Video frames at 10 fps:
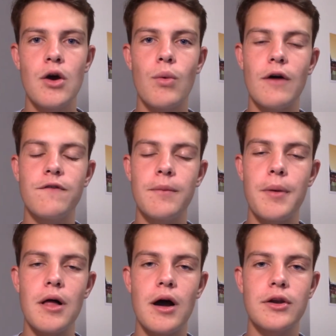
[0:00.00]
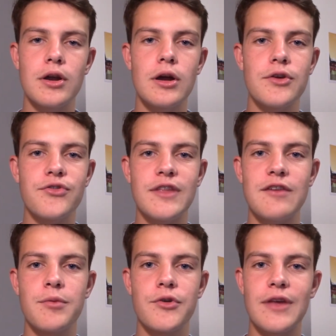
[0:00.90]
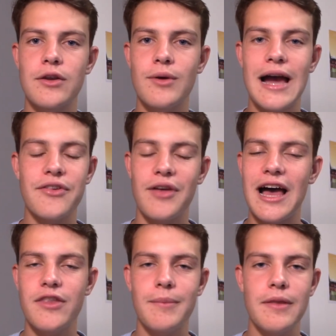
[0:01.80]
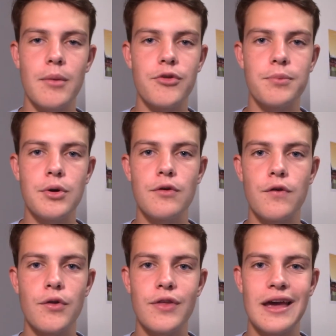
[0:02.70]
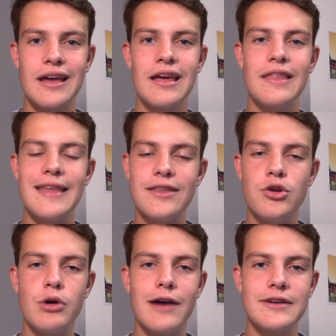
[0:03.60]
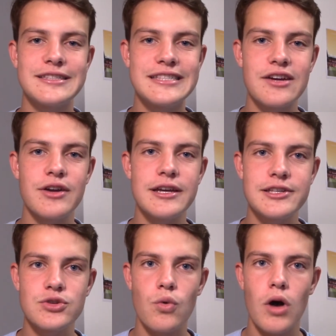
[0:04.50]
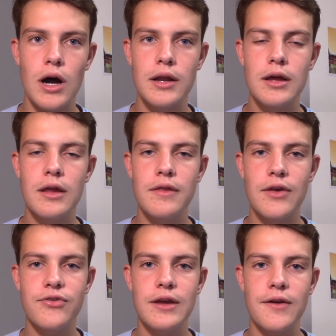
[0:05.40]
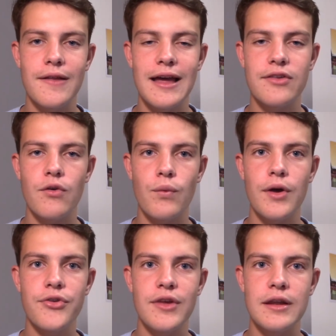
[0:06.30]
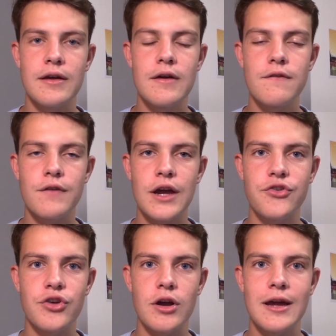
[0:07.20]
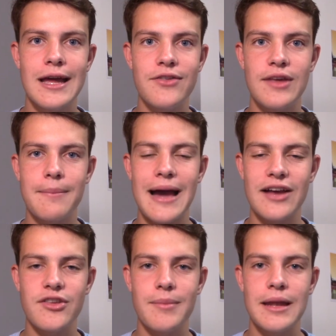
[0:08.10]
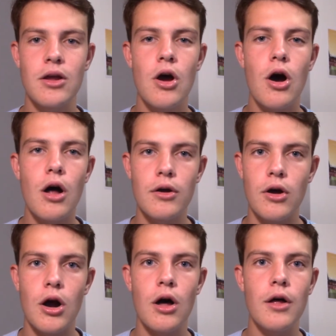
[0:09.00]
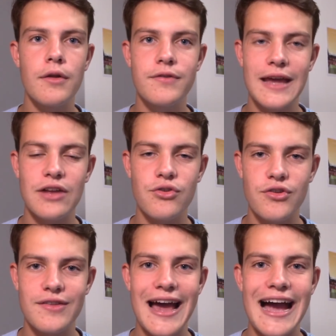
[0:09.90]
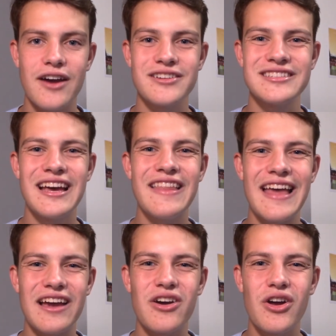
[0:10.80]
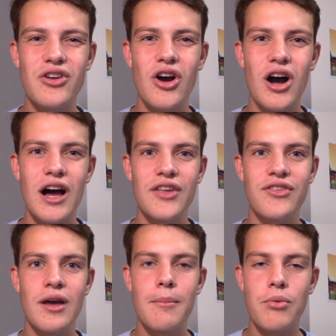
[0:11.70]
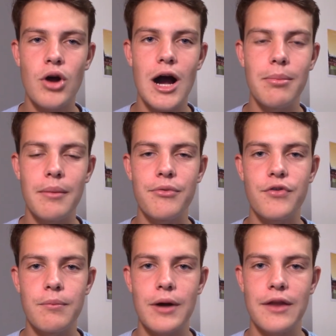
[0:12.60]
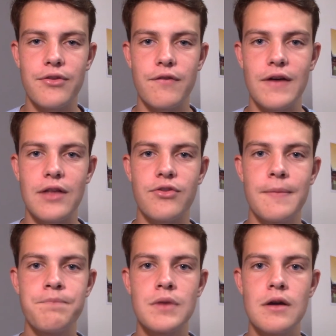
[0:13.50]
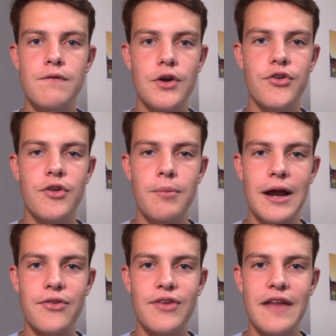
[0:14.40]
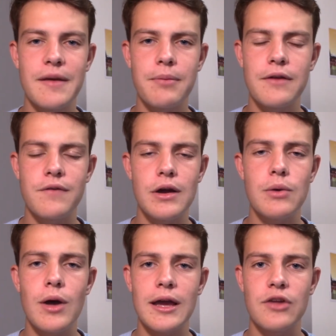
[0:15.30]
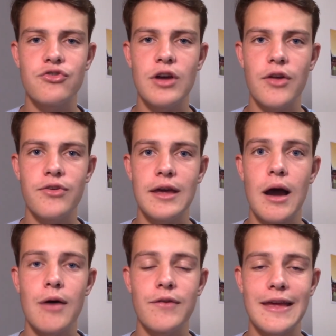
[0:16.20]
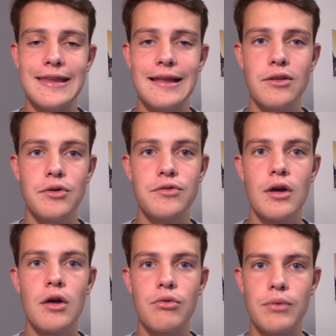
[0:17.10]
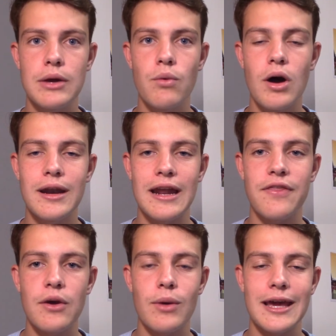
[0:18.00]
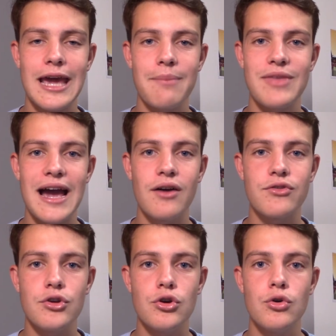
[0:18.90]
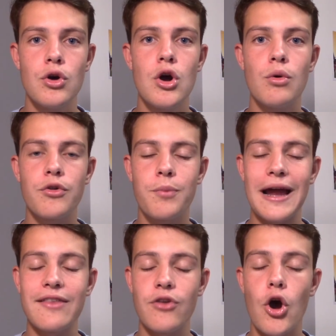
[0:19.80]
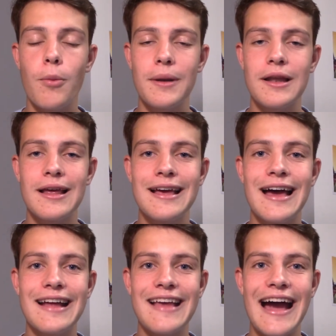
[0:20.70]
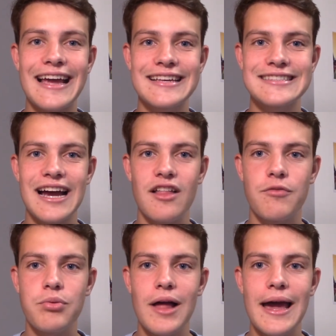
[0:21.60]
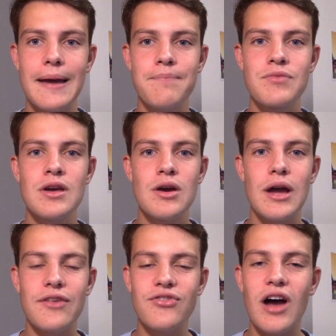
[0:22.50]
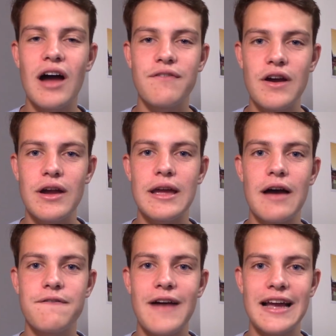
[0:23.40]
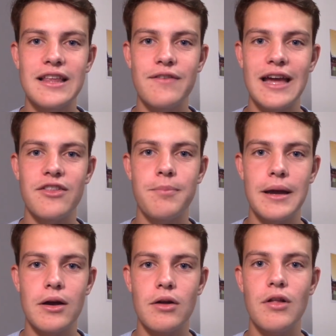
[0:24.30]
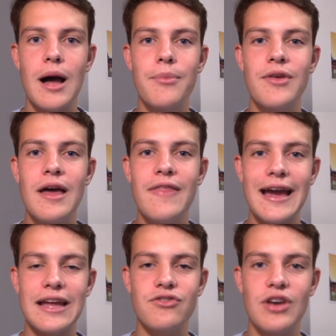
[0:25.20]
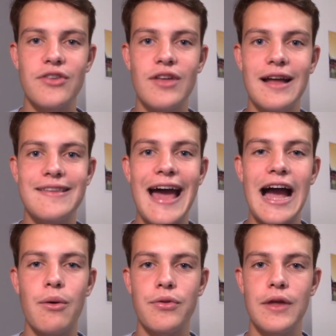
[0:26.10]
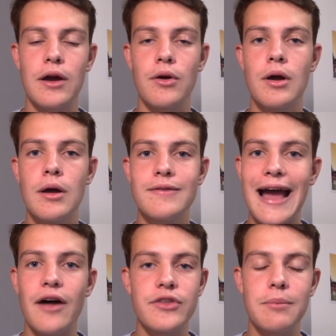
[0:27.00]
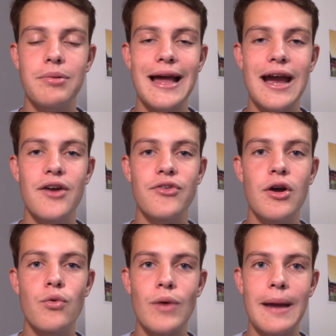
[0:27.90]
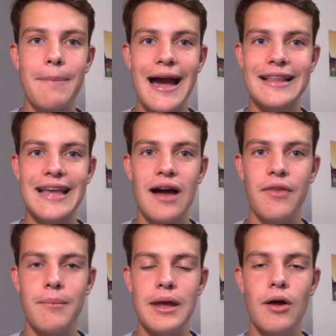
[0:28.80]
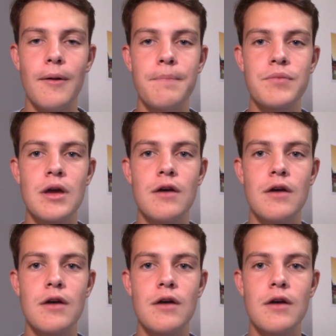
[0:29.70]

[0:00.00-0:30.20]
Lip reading: While football under Steve Bruce at Newcastle hasn't been the most beautiful thing, they do have a serious squad this year. The likes of Wilson, Fraser, and St. Maximin are all dangerous attackers that could cause problems for Brighton's defense versus a Brighton side that played very well against Chelsea. However, they did lose 3-1, and I think what it came down to was Brighton's open attacking style of play is not very effective against bigger clubs that can just attack with their talented players right back down the middle.